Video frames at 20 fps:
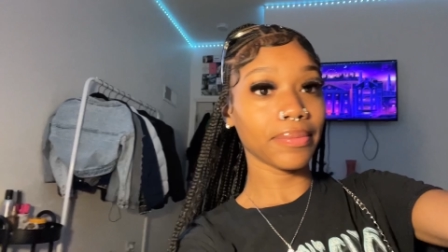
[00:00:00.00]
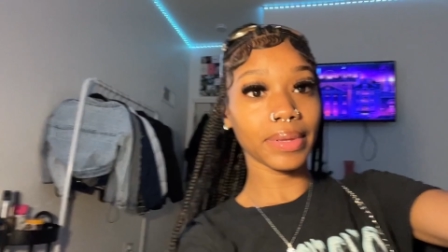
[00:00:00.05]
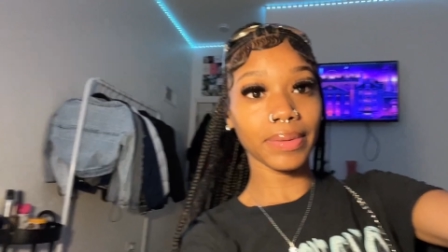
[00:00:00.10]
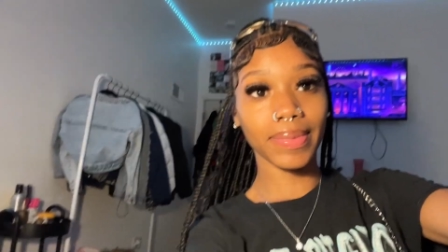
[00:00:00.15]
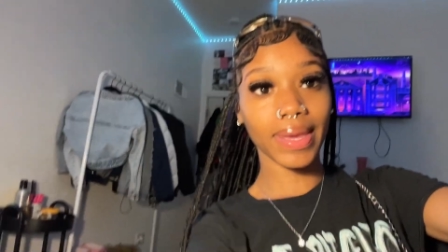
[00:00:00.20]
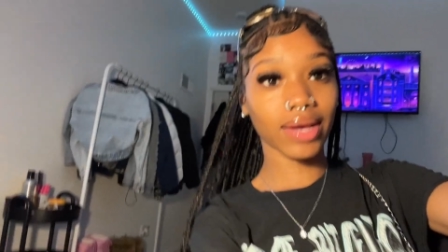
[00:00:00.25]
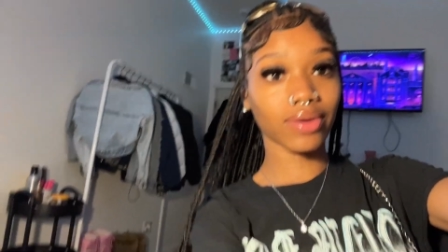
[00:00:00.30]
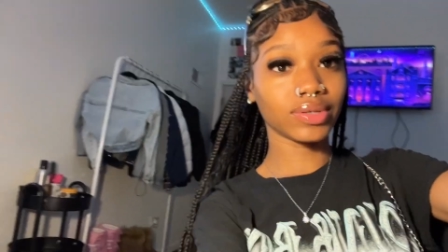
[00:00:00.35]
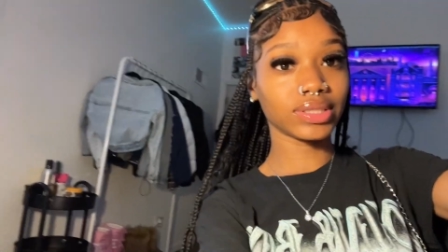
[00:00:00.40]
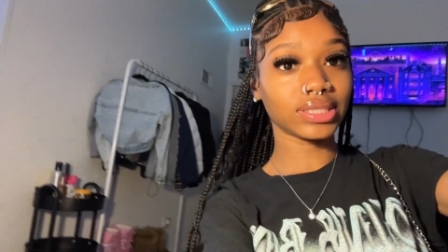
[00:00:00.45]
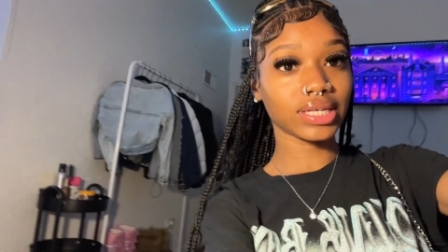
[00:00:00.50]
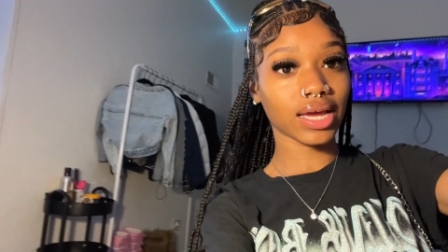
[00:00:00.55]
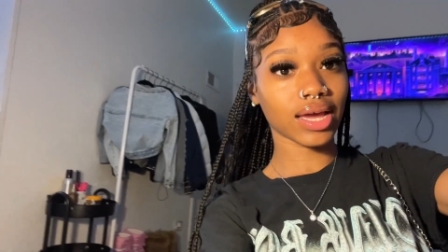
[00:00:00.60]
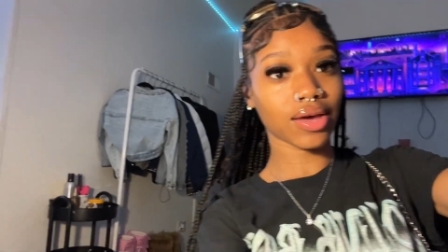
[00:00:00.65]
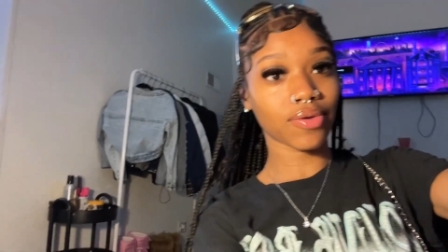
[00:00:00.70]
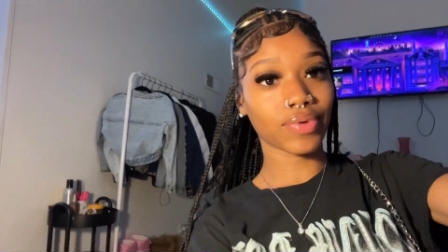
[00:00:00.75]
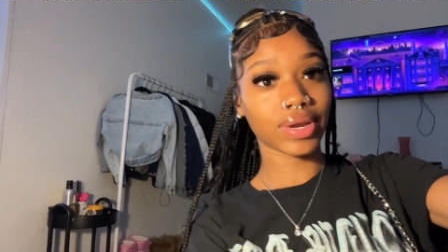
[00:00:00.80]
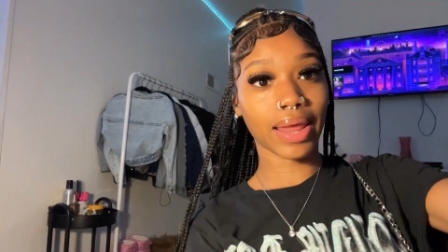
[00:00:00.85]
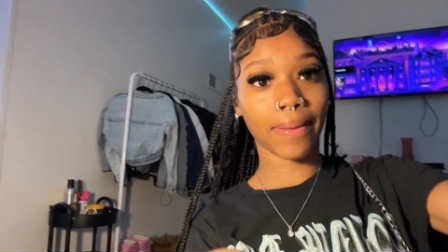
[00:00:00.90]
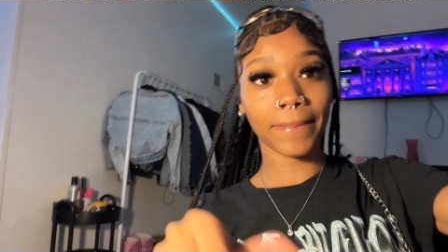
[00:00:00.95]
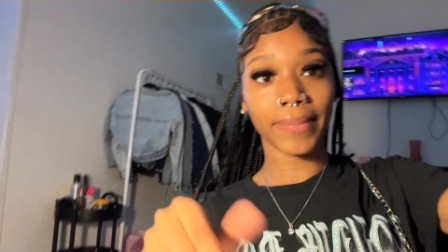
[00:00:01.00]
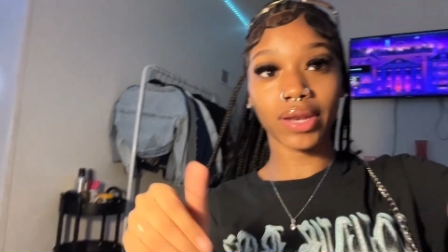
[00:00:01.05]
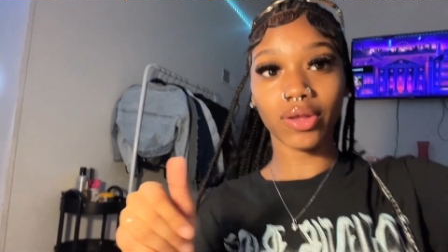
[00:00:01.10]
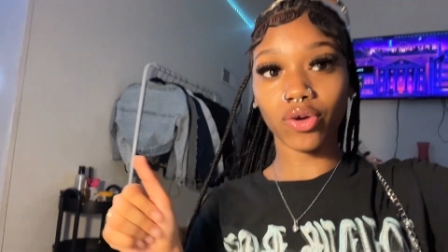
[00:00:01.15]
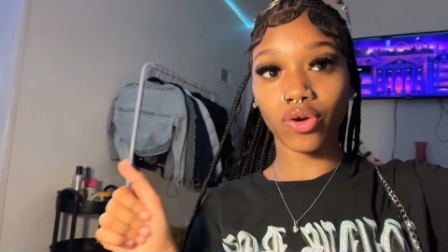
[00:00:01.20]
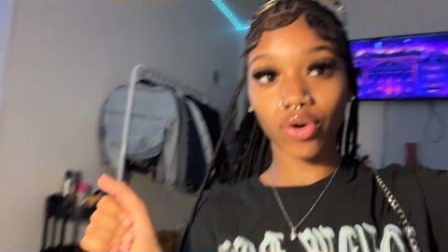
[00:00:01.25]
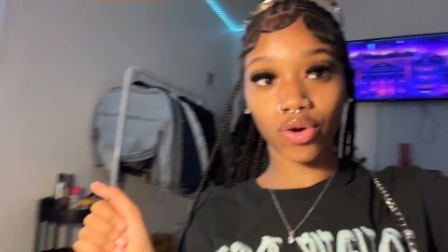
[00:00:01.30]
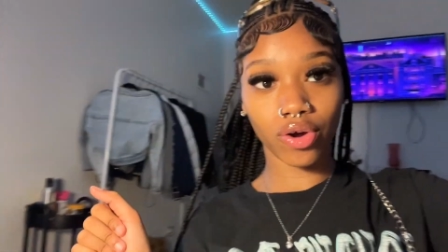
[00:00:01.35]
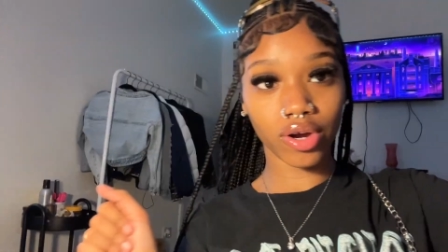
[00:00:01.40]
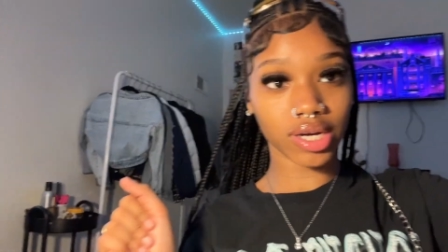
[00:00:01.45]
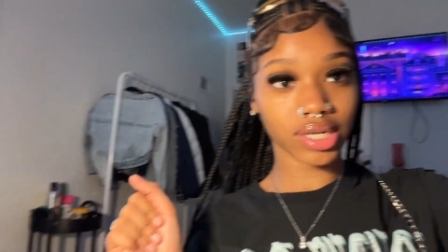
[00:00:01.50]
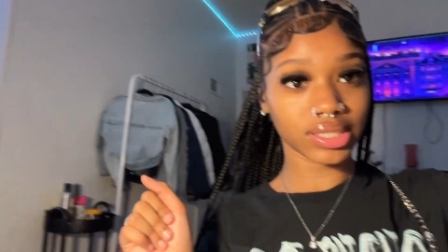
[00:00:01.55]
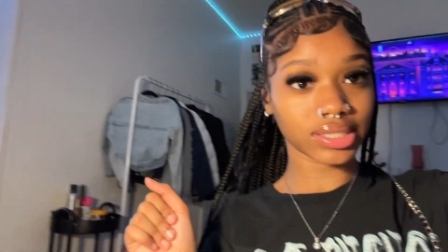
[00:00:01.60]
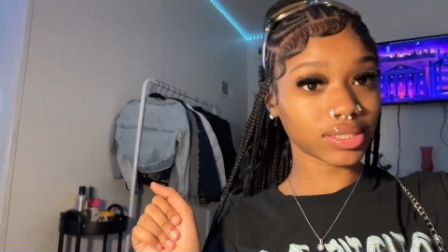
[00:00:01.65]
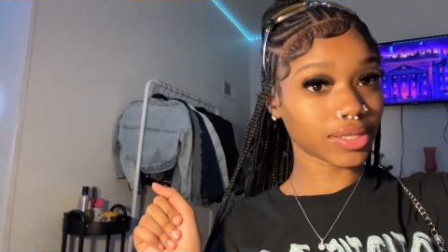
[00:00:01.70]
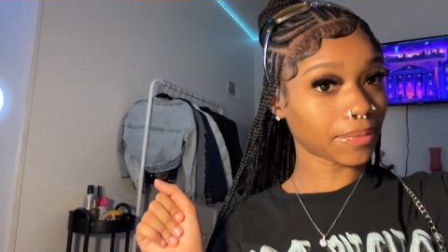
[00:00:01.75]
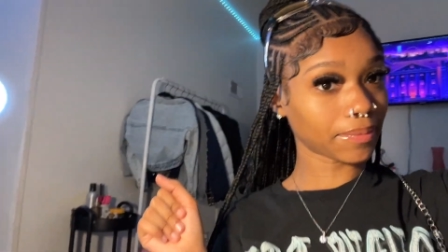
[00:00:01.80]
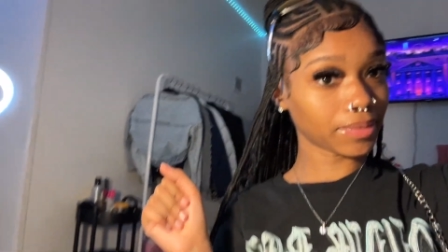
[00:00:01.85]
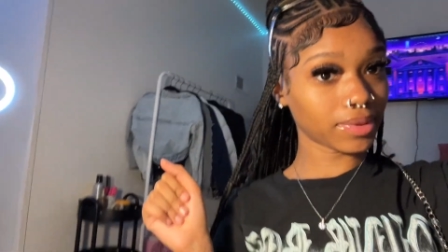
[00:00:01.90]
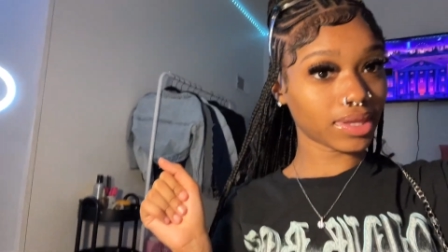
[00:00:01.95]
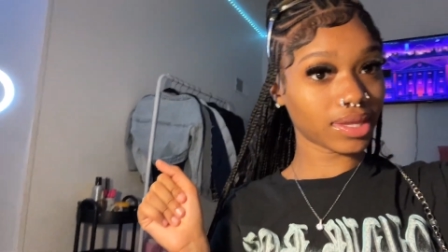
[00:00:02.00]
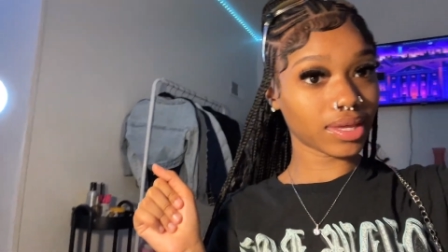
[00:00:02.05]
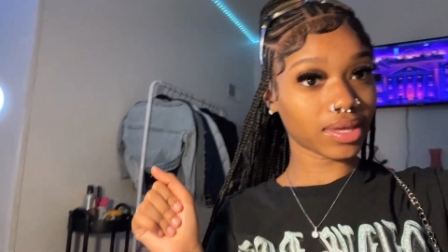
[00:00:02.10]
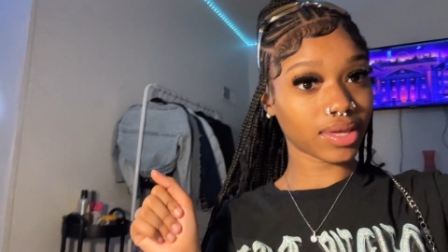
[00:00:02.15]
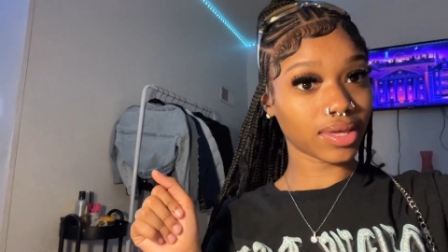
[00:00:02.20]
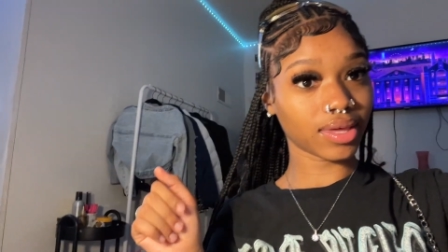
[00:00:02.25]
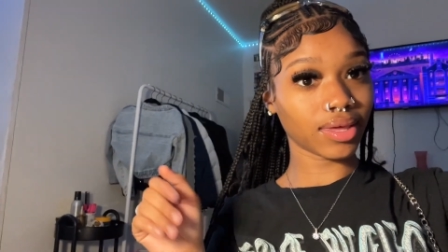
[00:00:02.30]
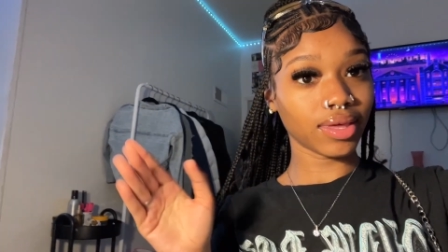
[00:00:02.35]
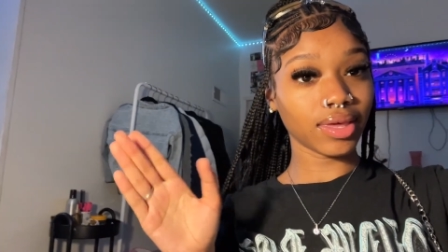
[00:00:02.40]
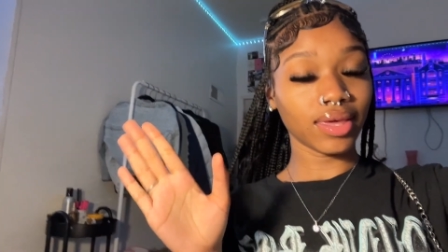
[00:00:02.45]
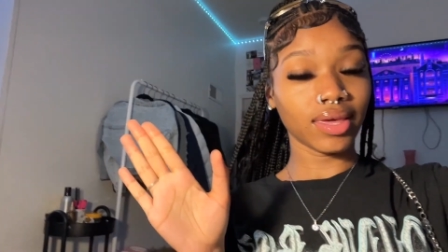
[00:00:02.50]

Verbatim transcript: be back with y'all when i'm in the car or something